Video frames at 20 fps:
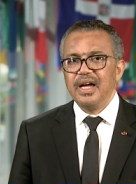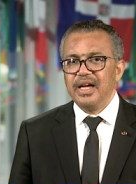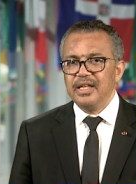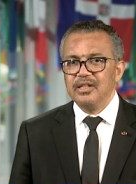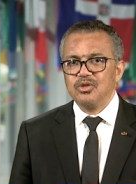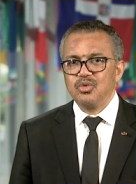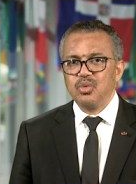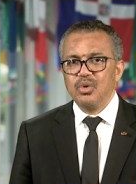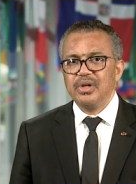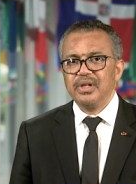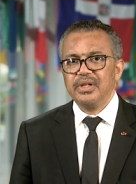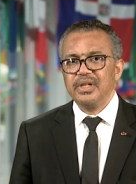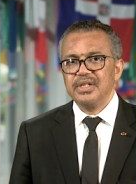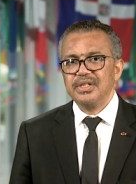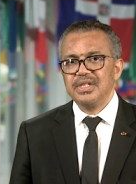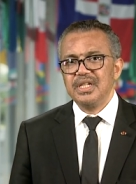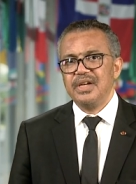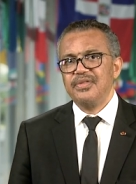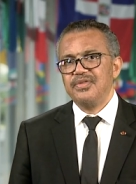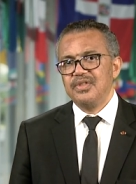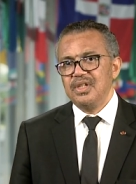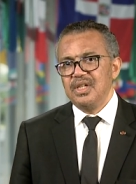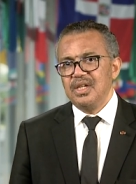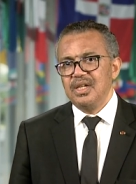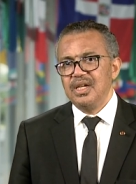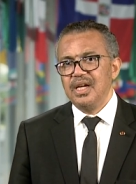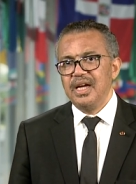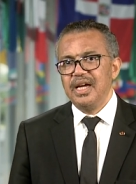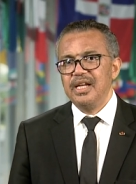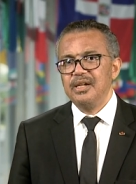Health worker safety
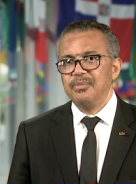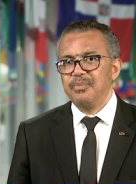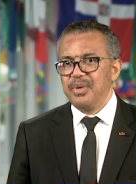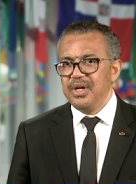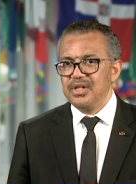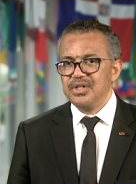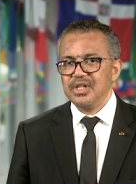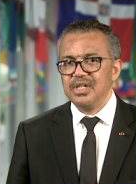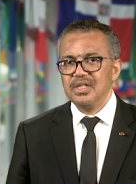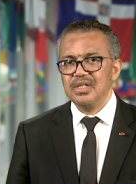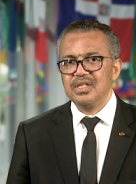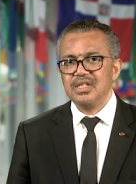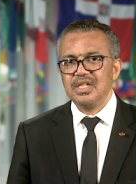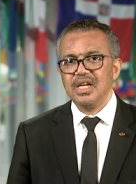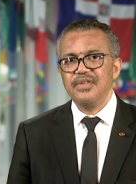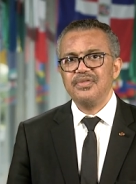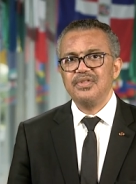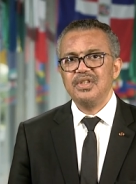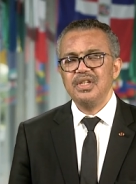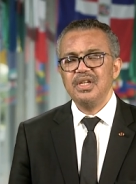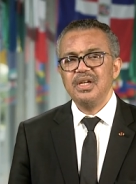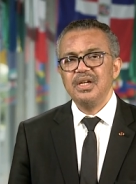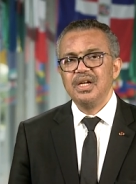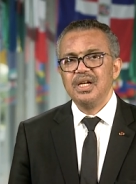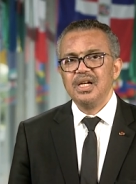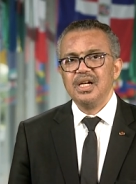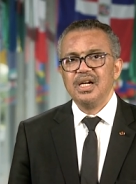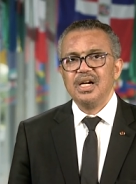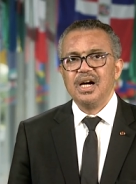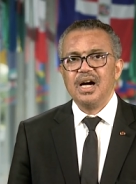and patient safety
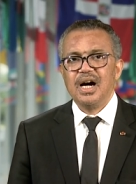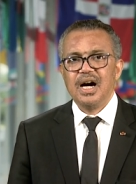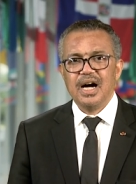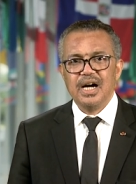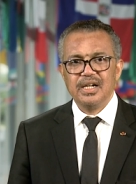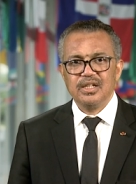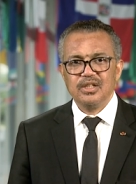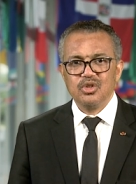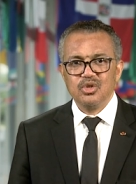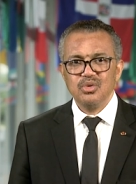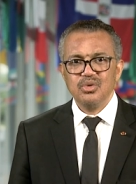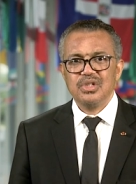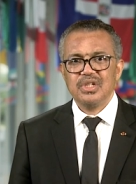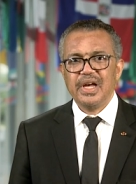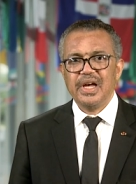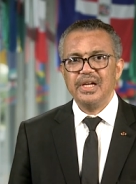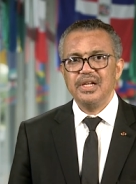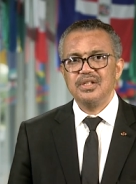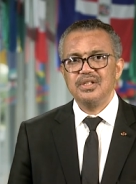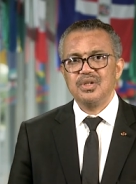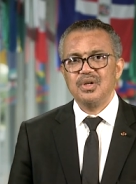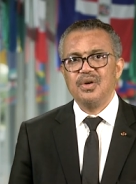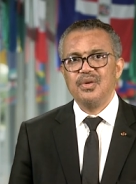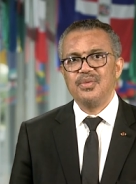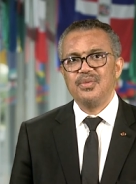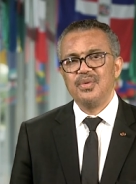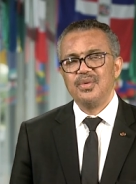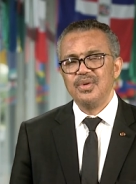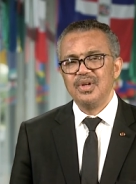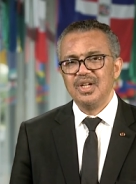are two sides
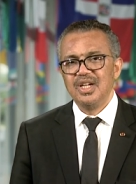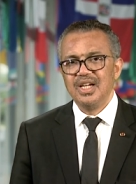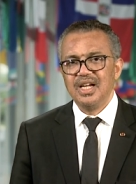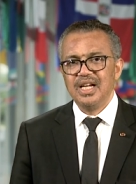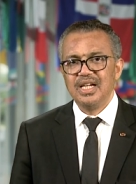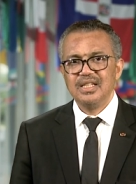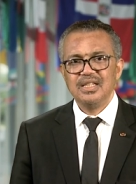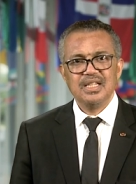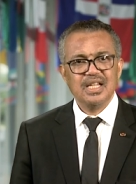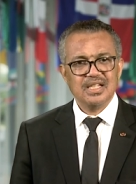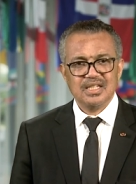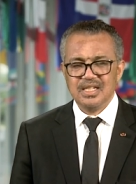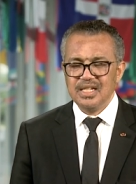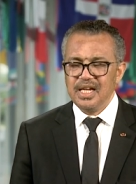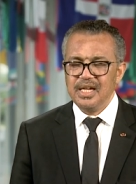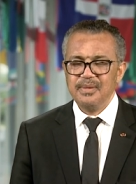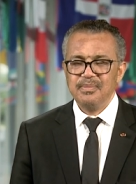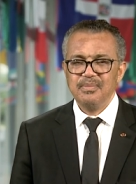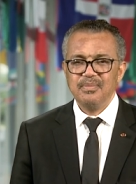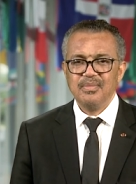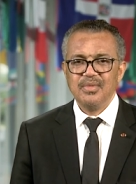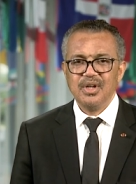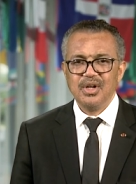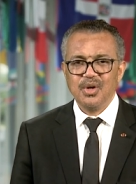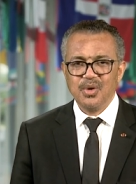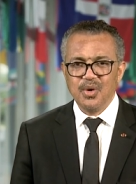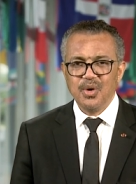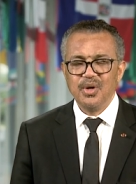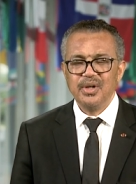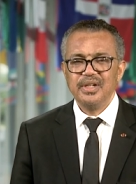of the same
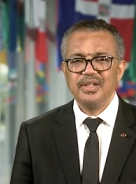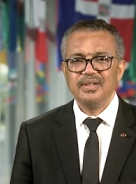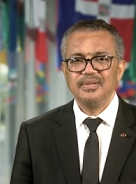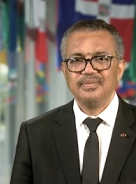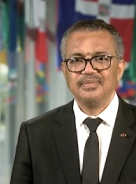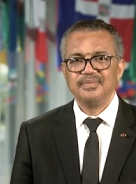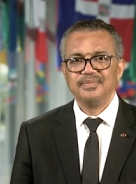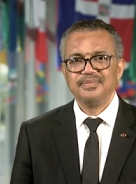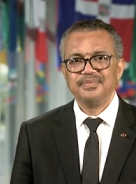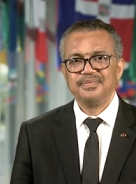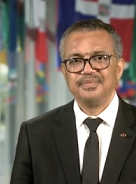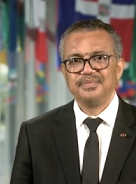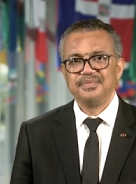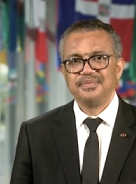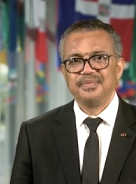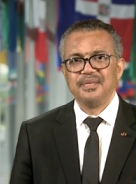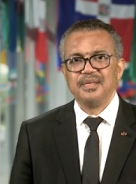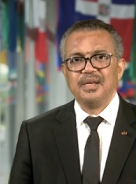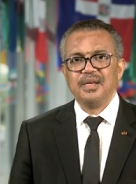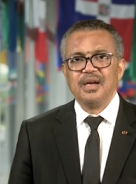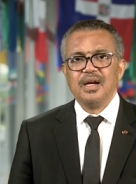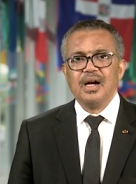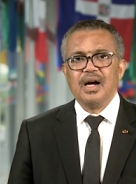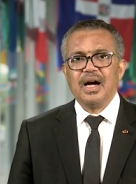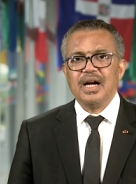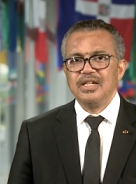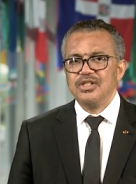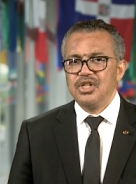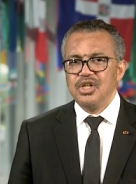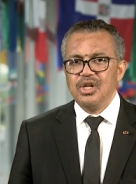coin.
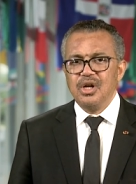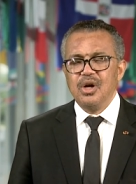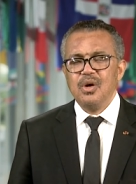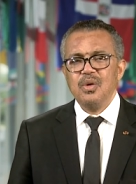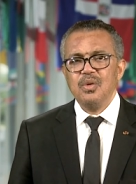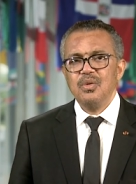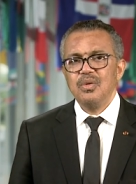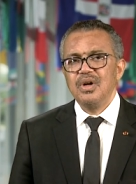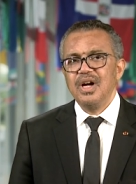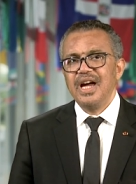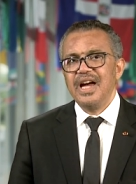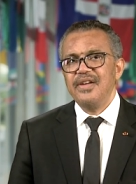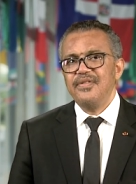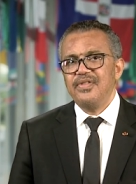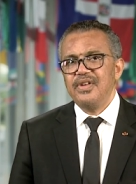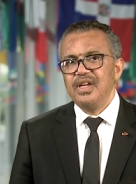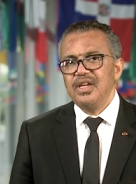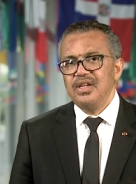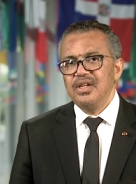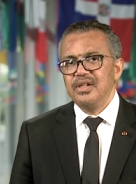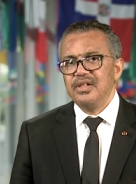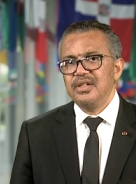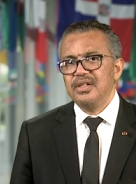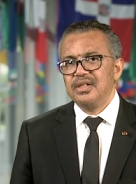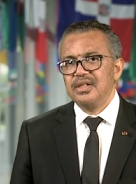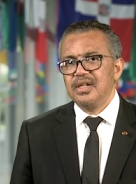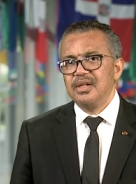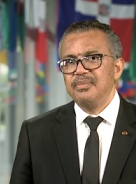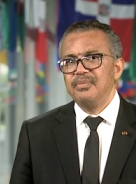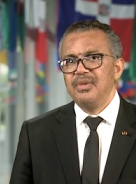As you know, every year
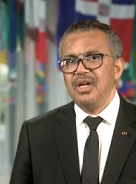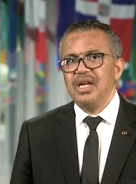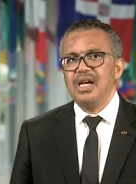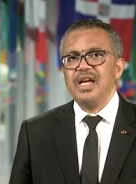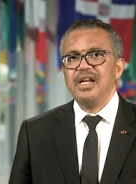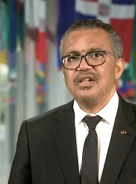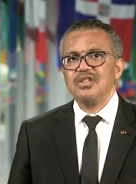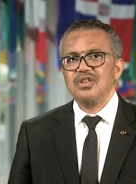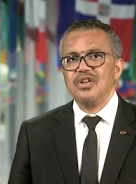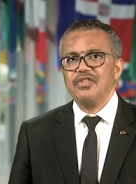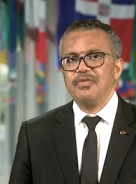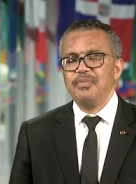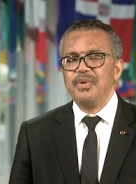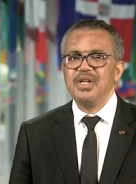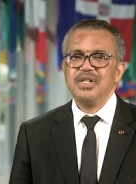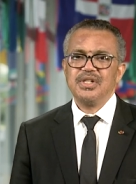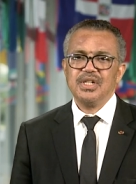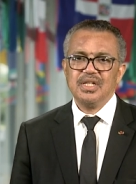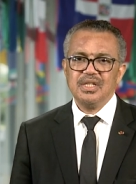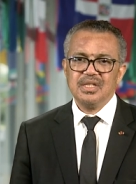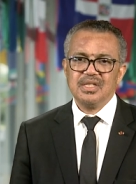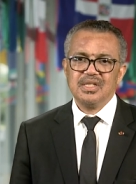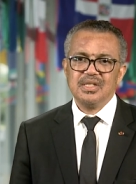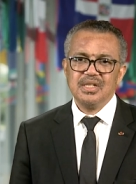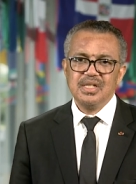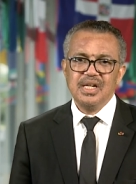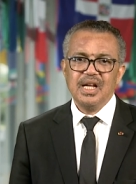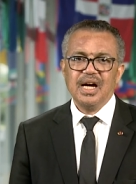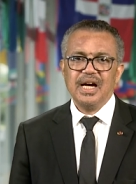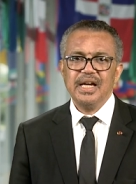millions of patients
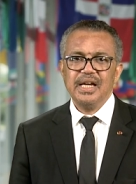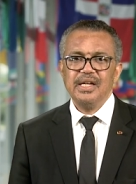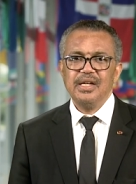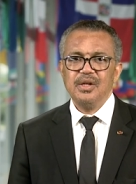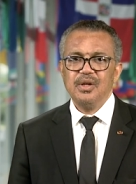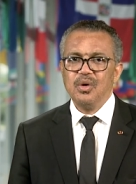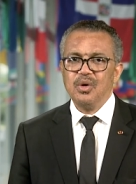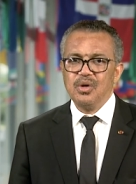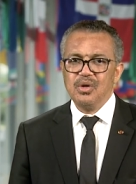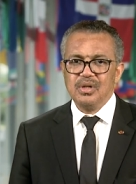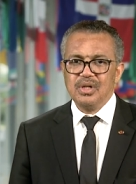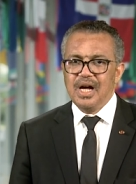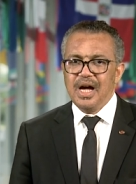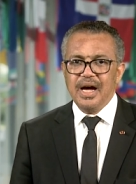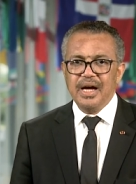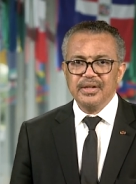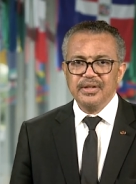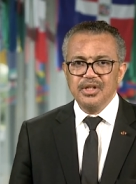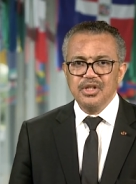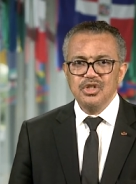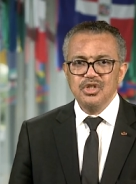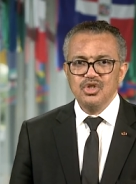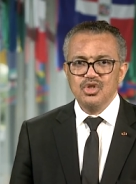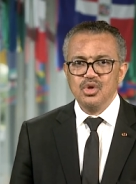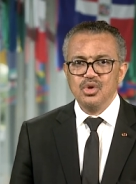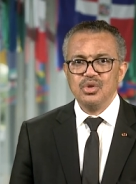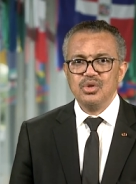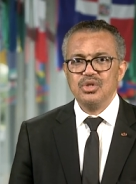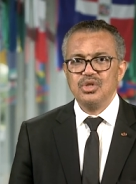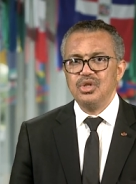die or are
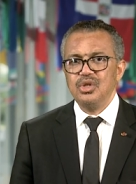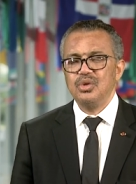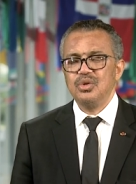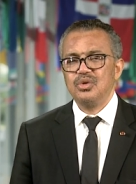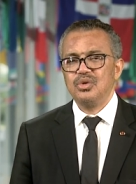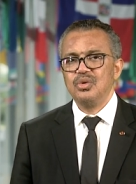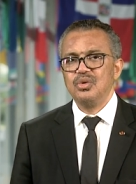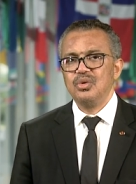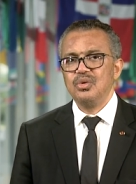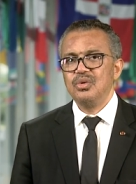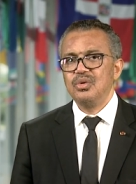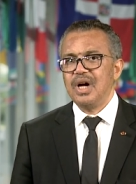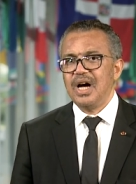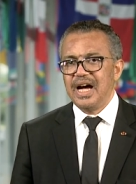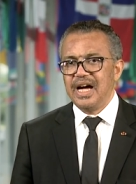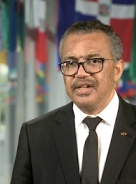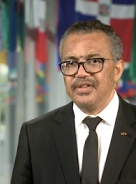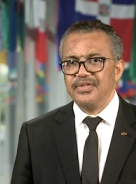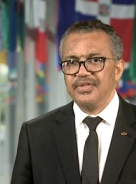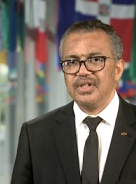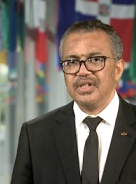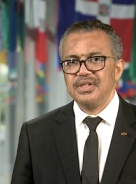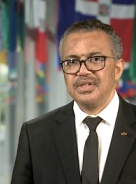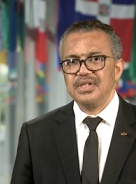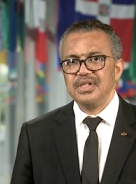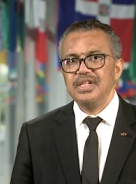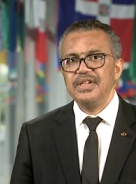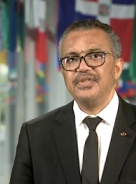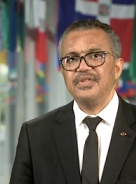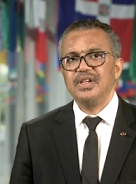injured due to
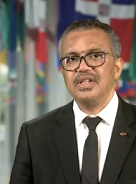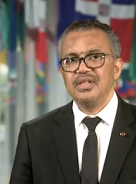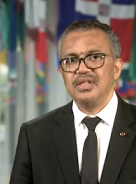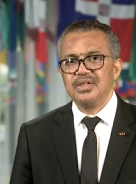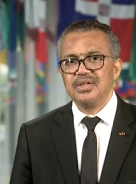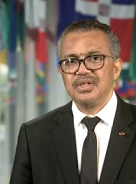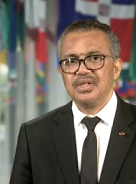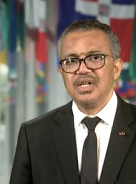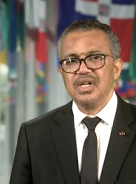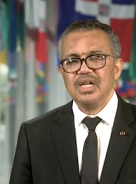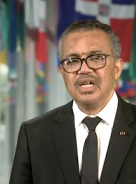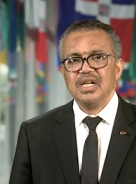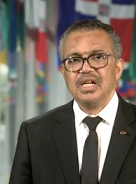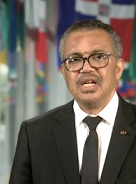adverse events